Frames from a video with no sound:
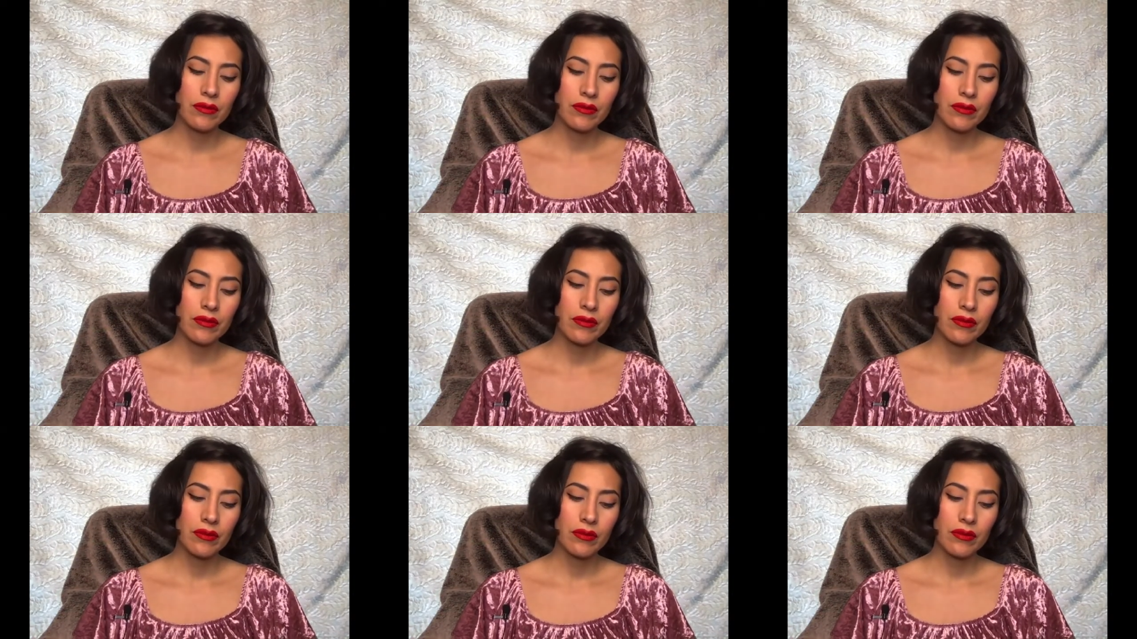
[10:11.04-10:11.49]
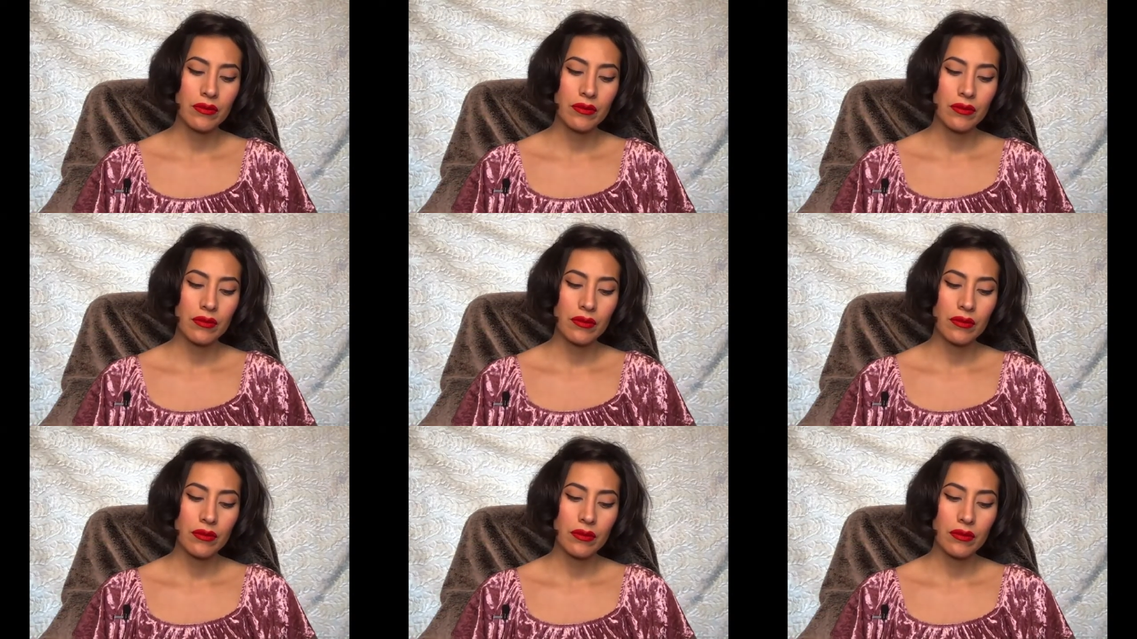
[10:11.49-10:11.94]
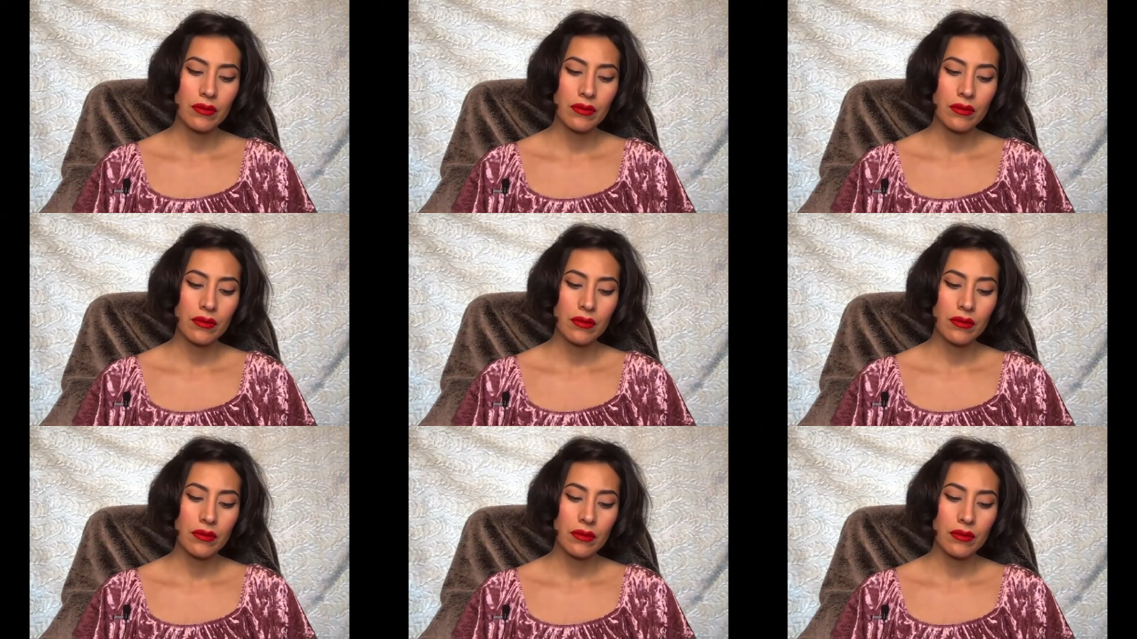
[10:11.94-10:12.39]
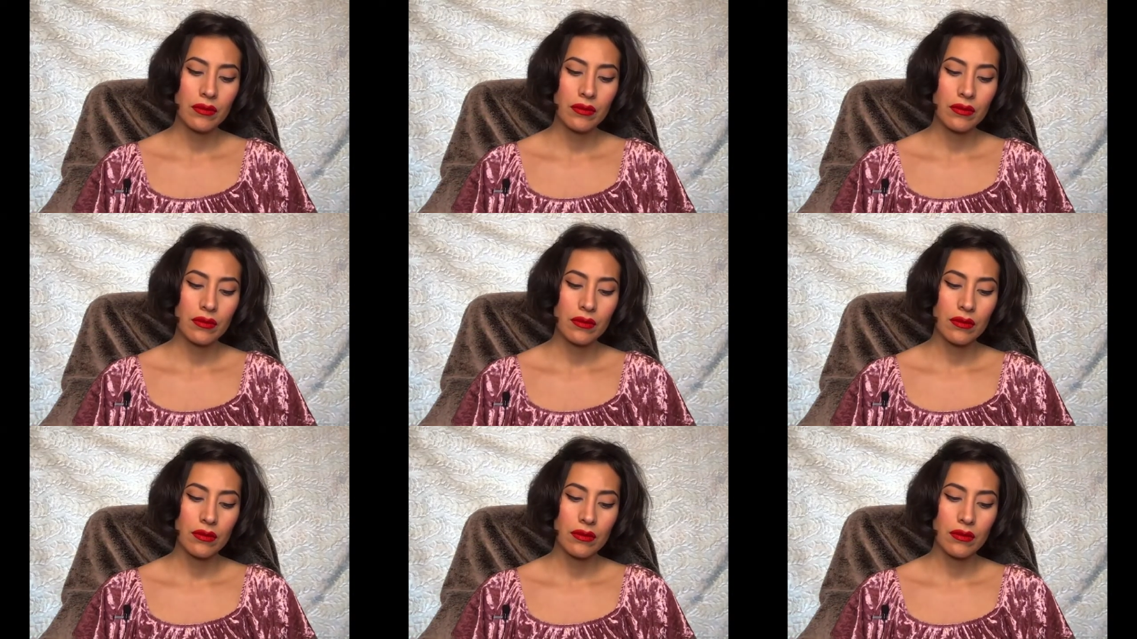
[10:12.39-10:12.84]

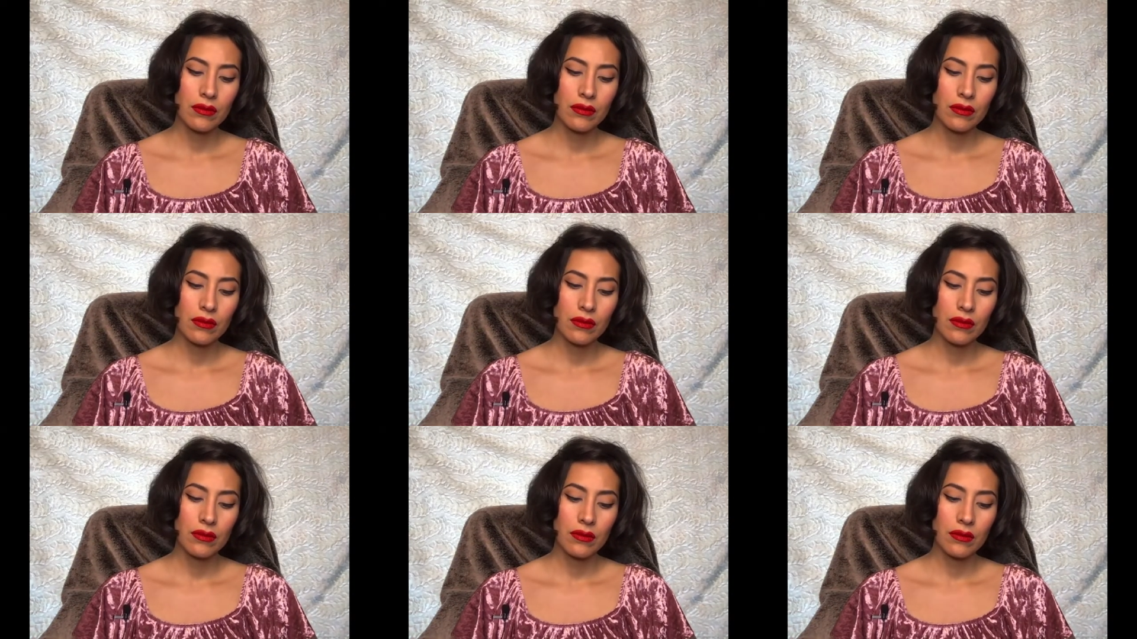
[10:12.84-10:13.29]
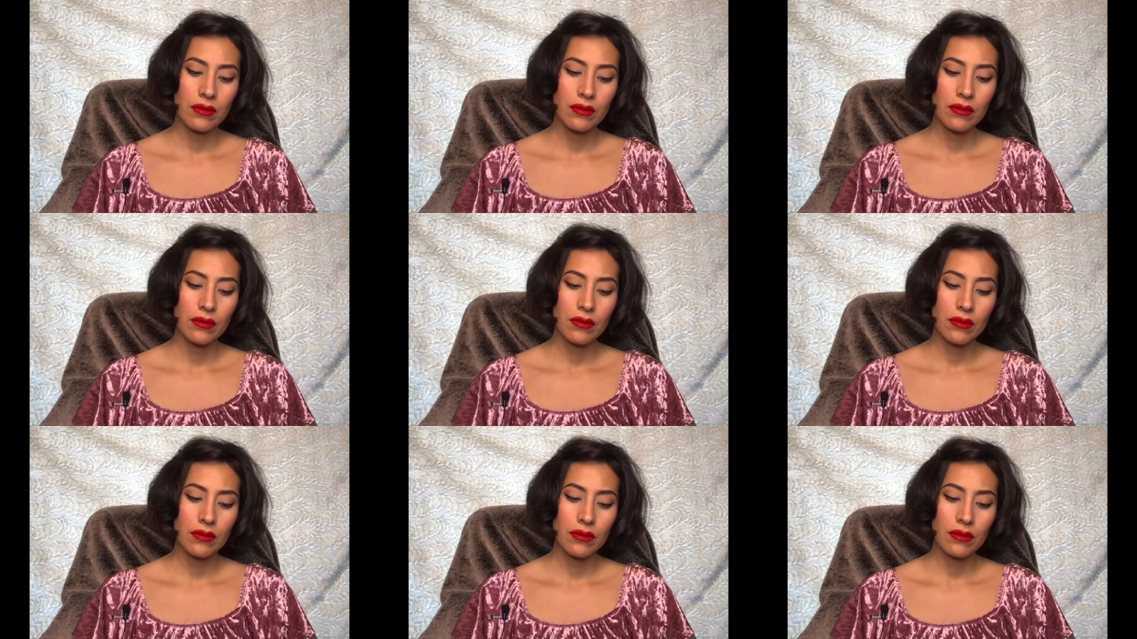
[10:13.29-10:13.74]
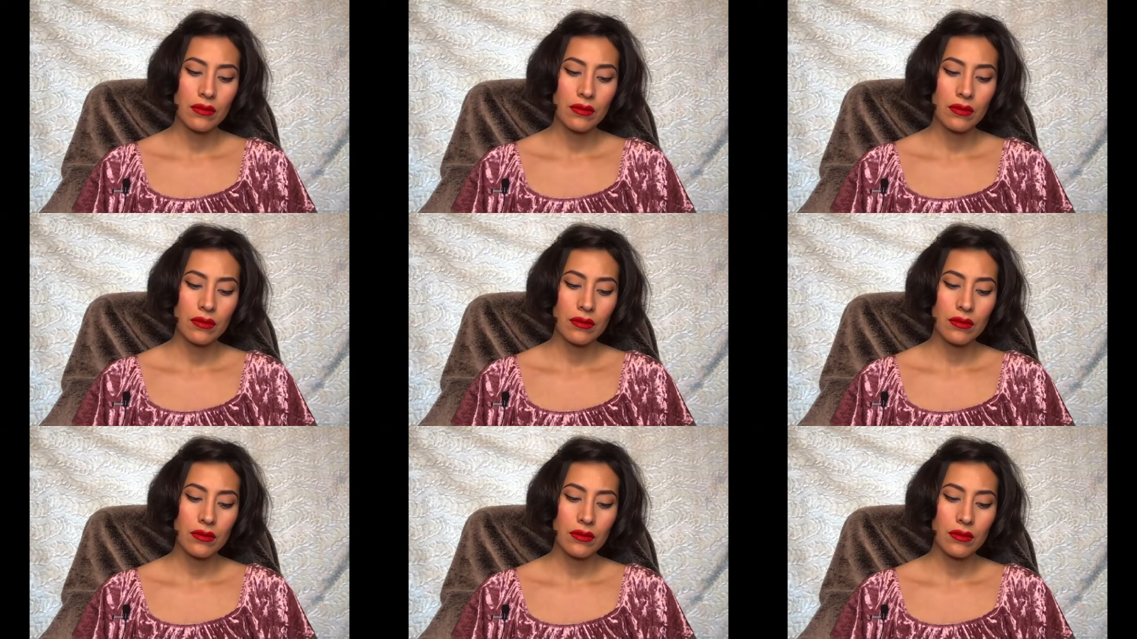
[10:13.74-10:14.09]
(silence)